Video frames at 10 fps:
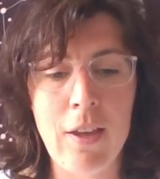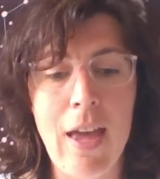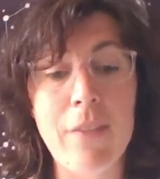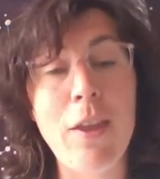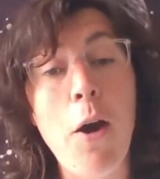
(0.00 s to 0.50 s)

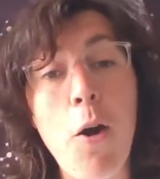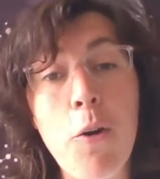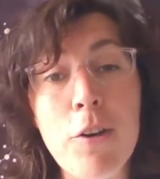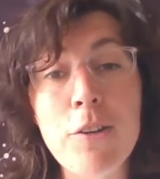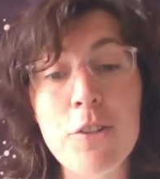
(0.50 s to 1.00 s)
And that
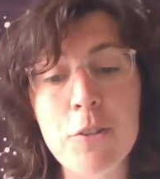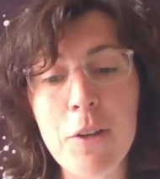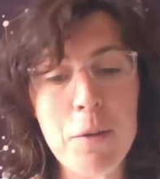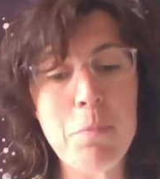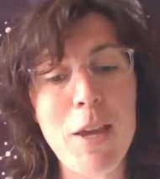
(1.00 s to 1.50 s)
orange,
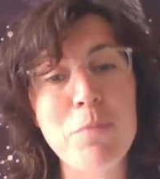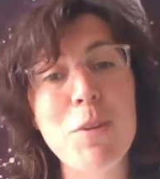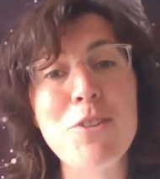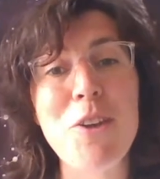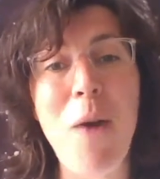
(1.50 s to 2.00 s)
it made me
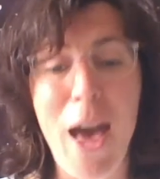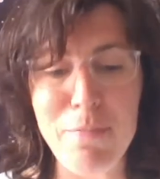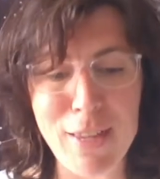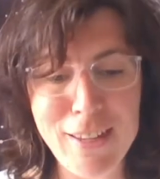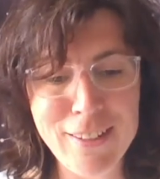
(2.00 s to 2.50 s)
so
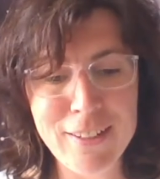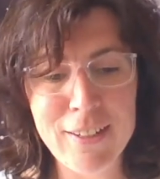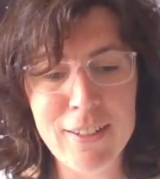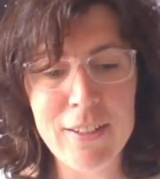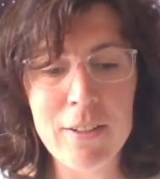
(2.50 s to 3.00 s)
happy,
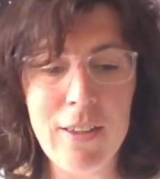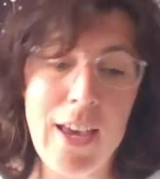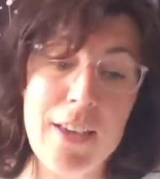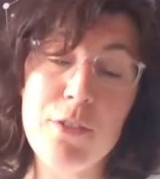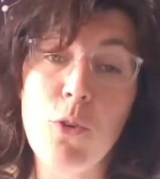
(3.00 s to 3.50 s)

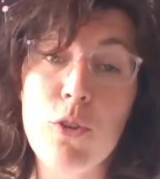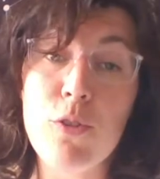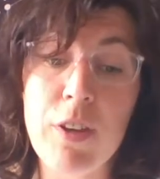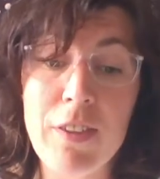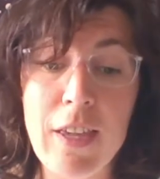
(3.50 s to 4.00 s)
as
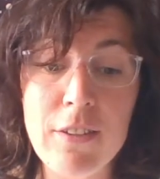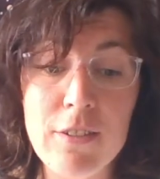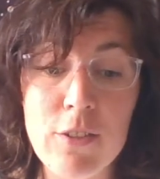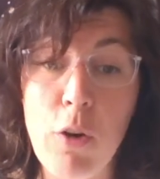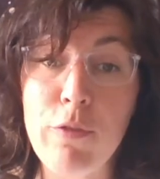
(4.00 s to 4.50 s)
ordinary
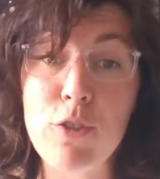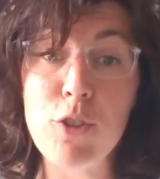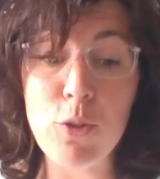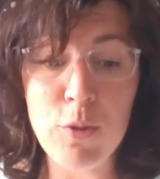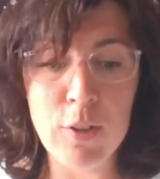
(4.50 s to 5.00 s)
things often
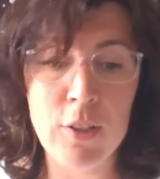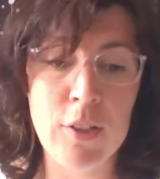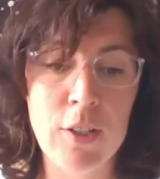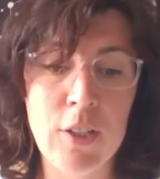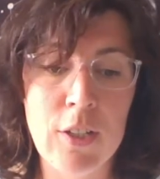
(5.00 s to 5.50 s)
do.
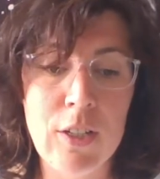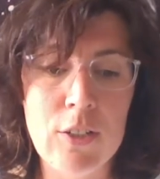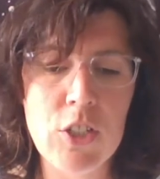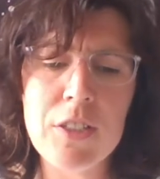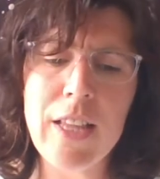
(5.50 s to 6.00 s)

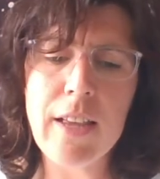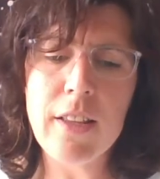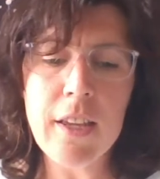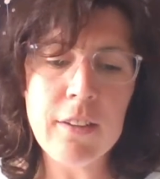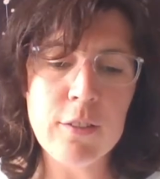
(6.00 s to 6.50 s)
Just
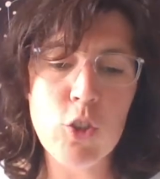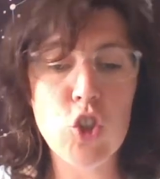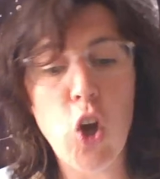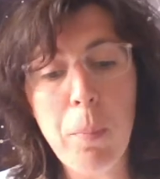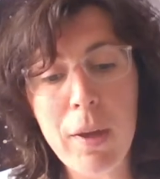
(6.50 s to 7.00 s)
lately, the
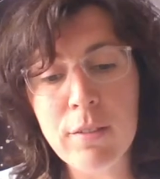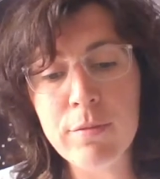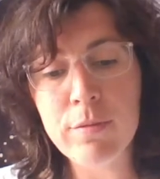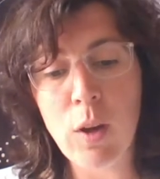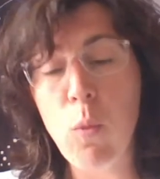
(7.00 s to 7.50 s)

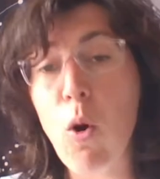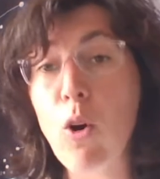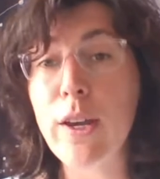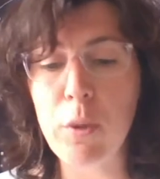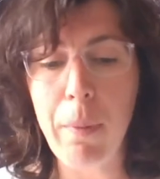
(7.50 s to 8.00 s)
shopping, a
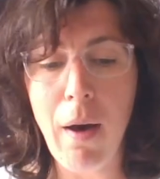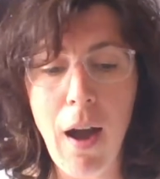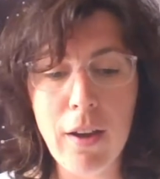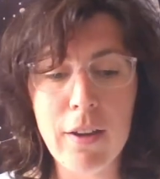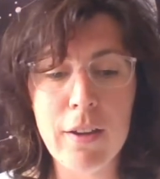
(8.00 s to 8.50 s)
walk in the
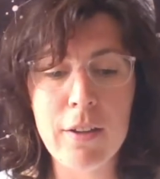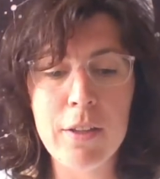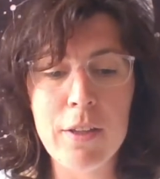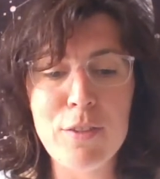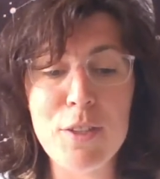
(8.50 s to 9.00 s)
park,
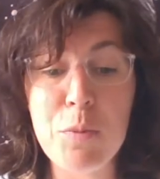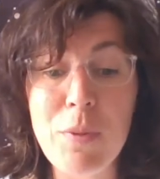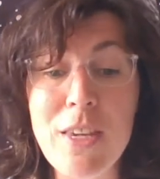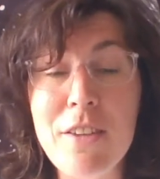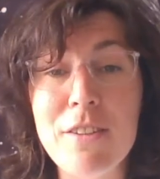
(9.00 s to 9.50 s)
this
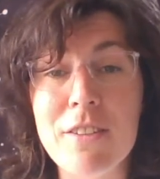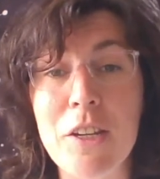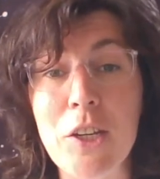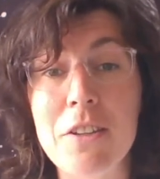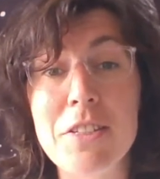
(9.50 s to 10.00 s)
peace
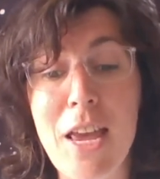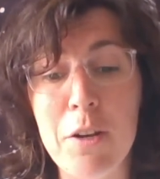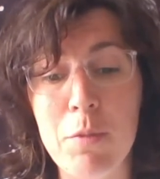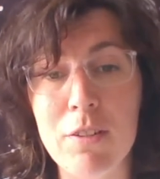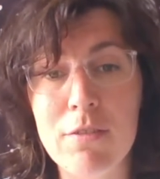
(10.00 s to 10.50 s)
and
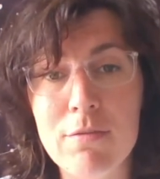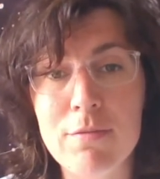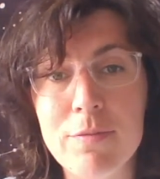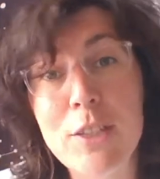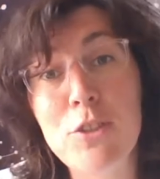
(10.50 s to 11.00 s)
contentment,
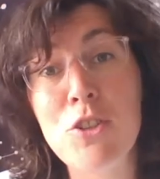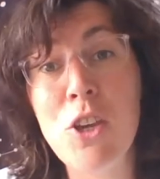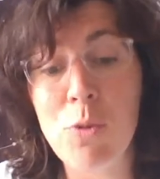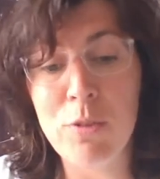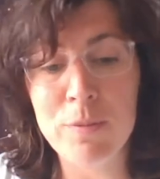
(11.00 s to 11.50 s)
it's
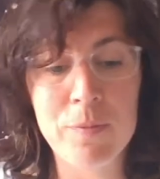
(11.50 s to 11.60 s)
new.